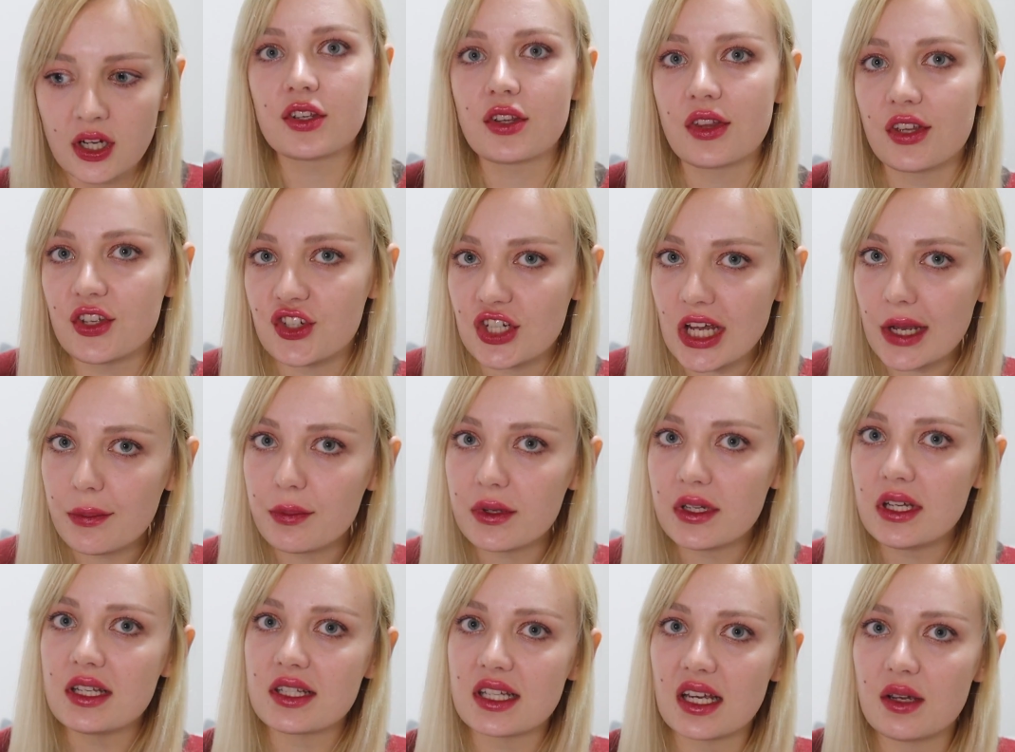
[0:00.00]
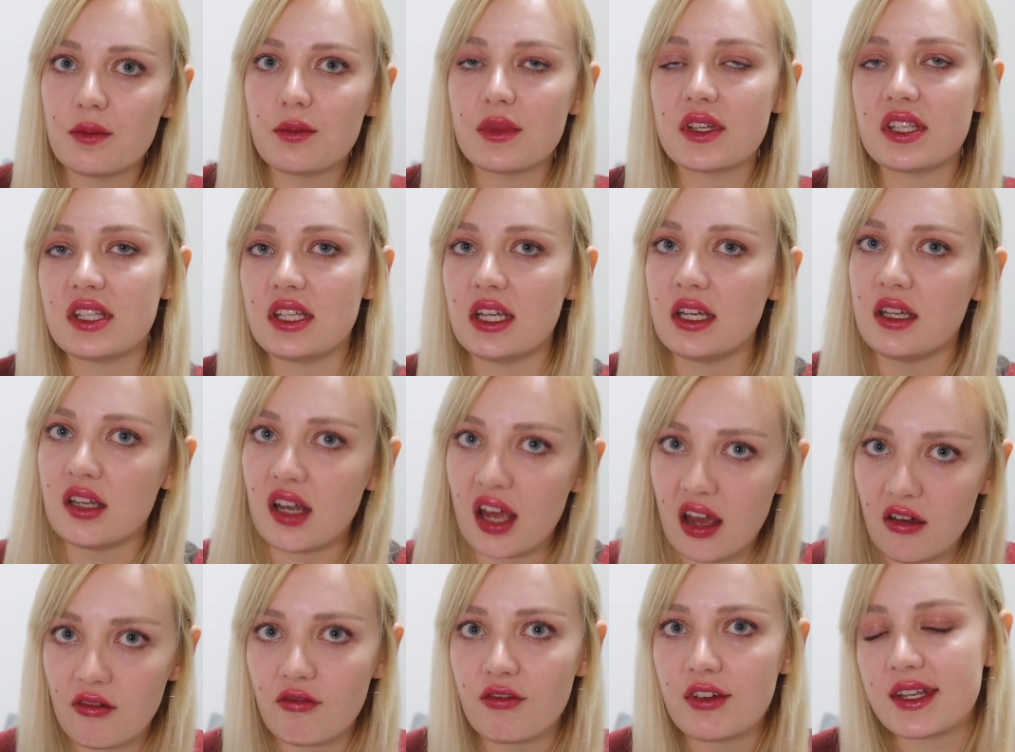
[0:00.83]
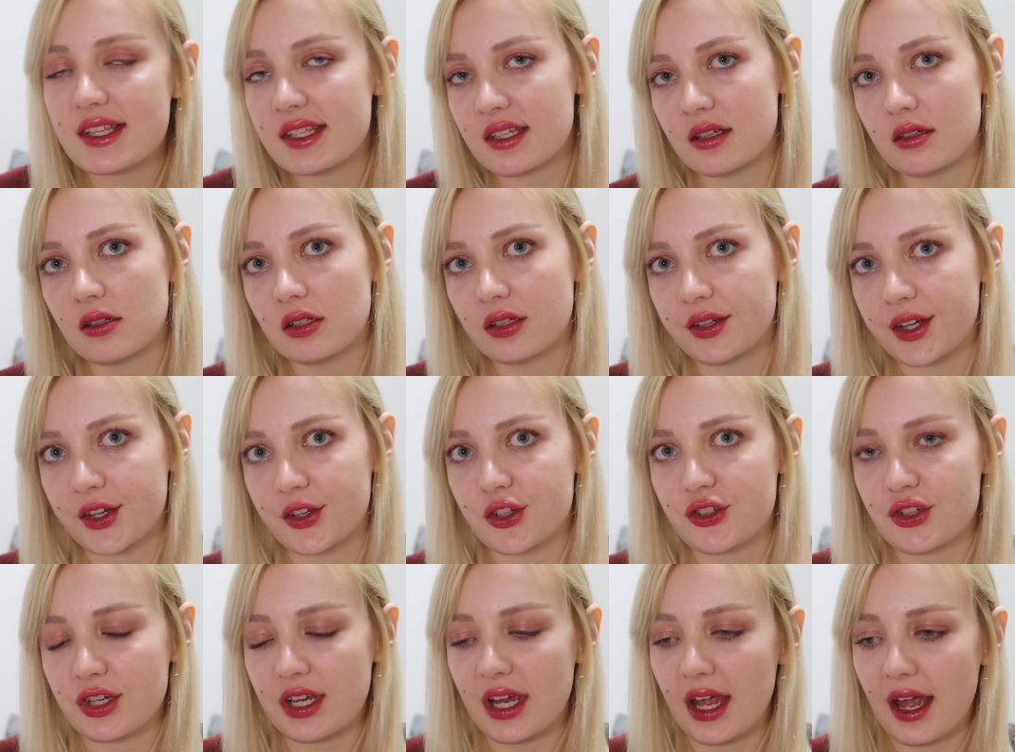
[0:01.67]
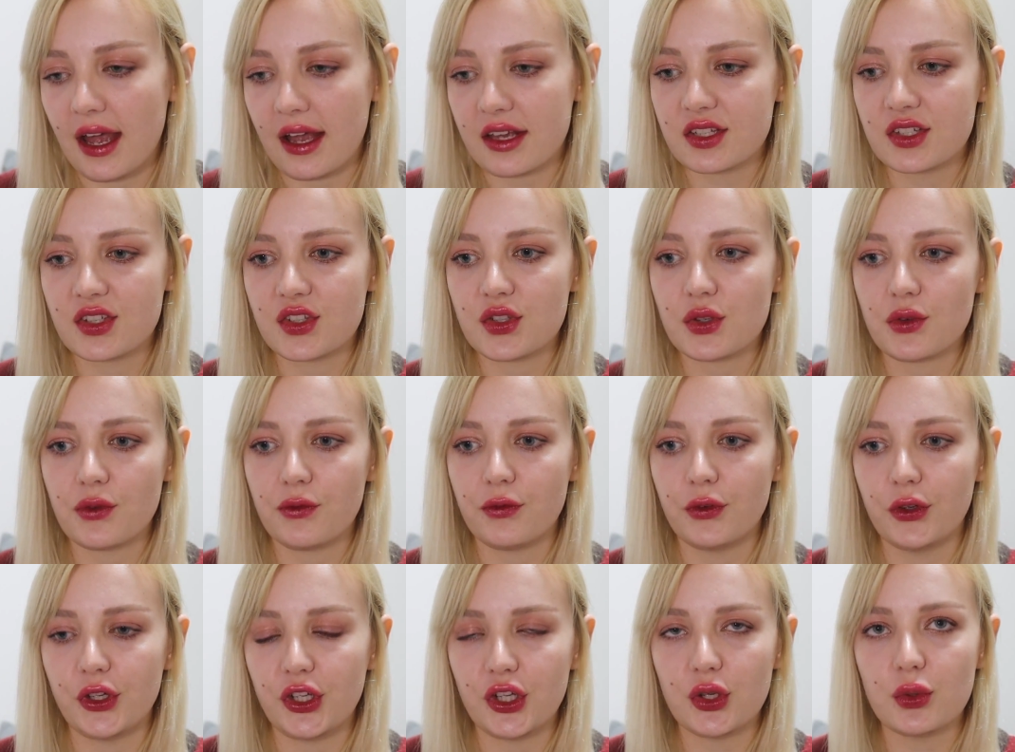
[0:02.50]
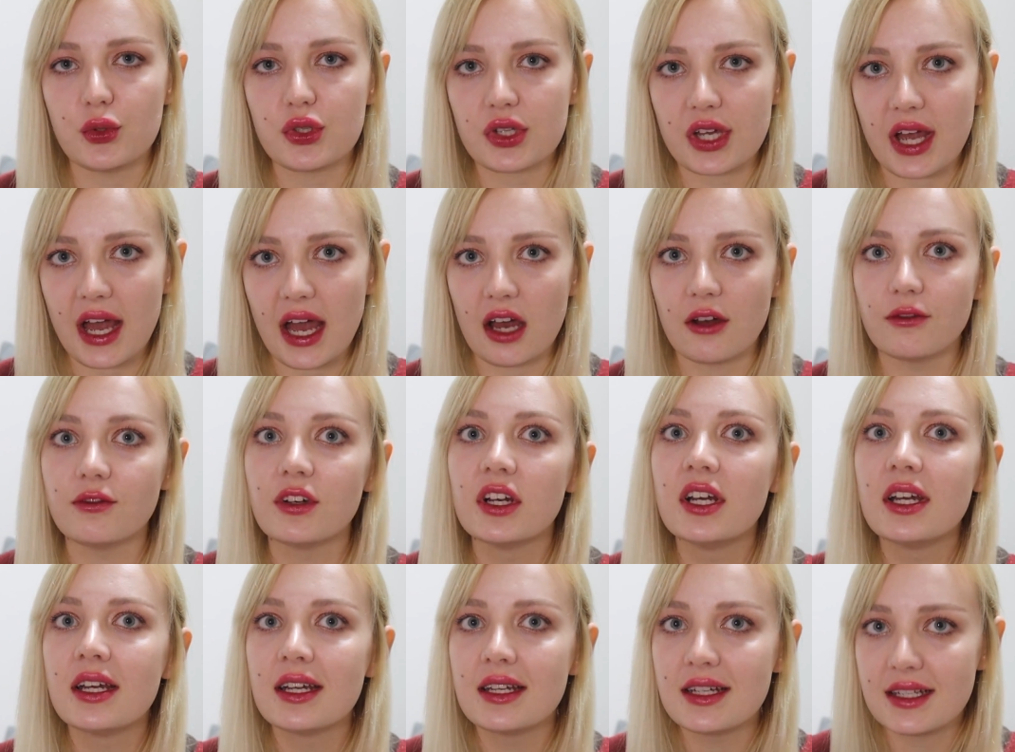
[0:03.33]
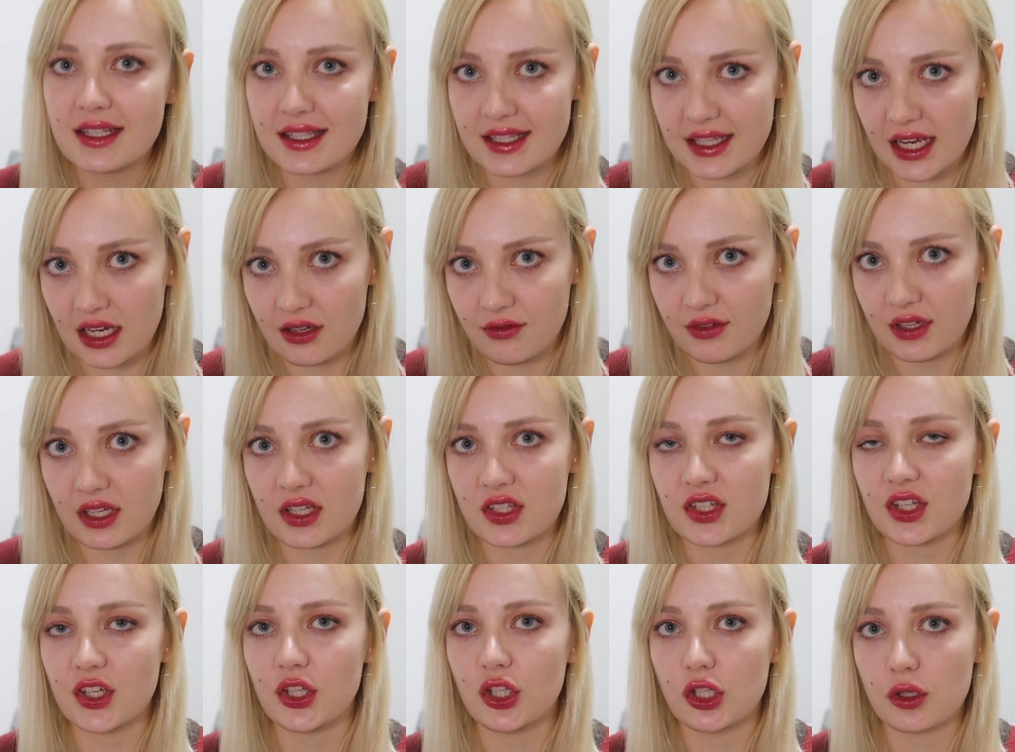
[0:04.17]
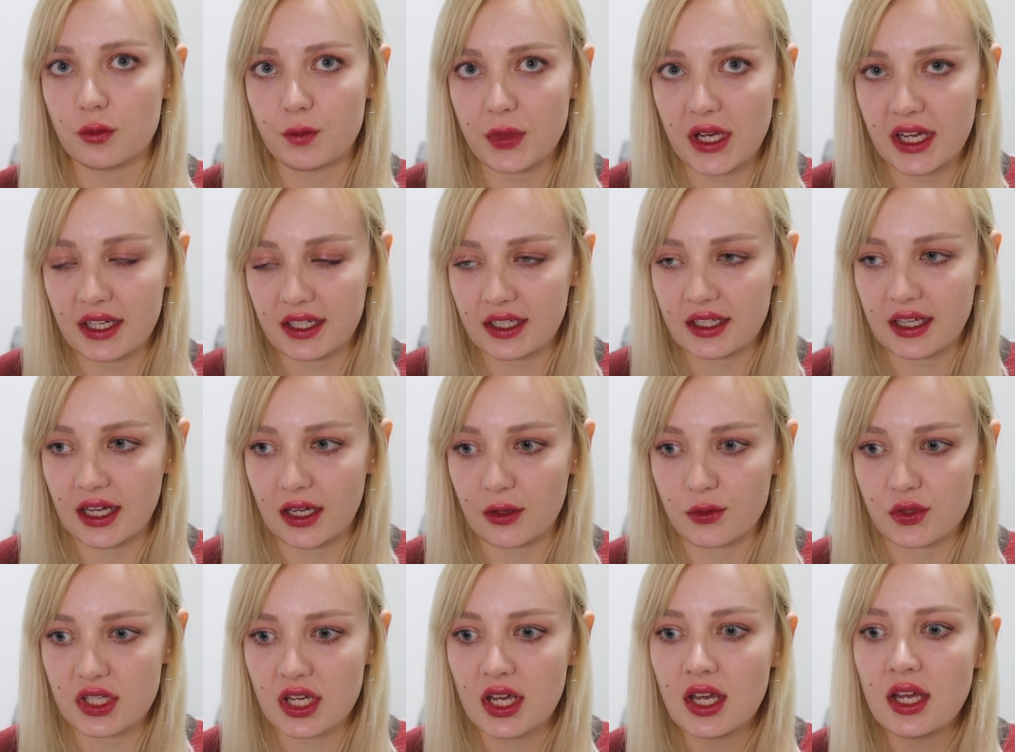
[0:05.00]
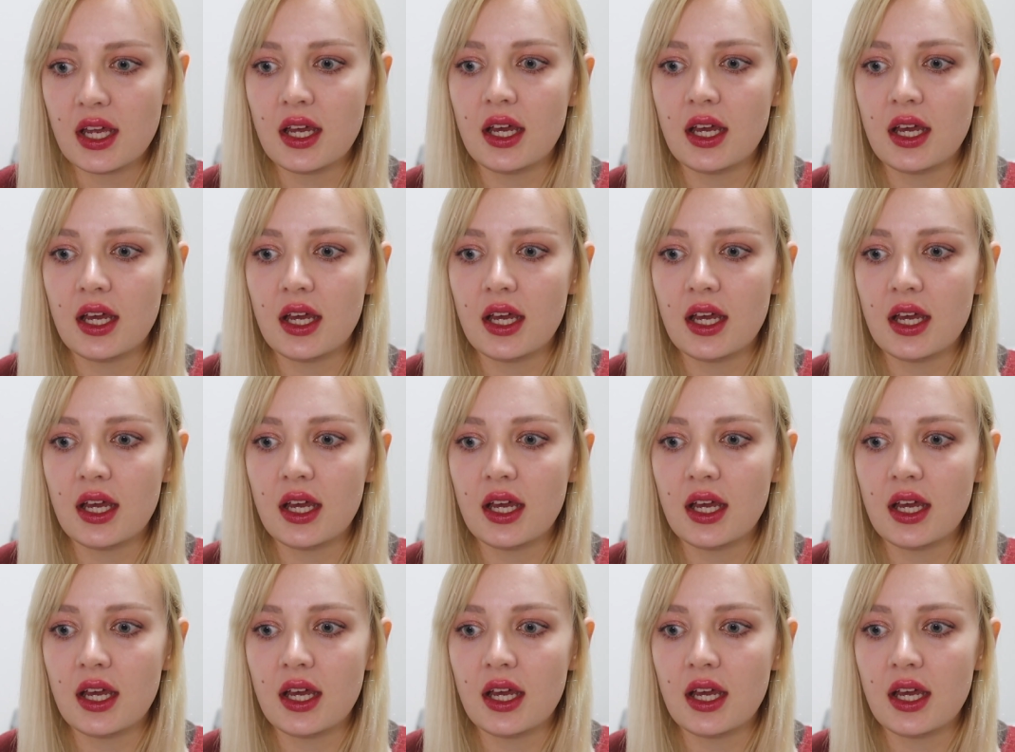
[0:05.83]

So the Japanese embassy in every single country asks for you to have savings in your bank account.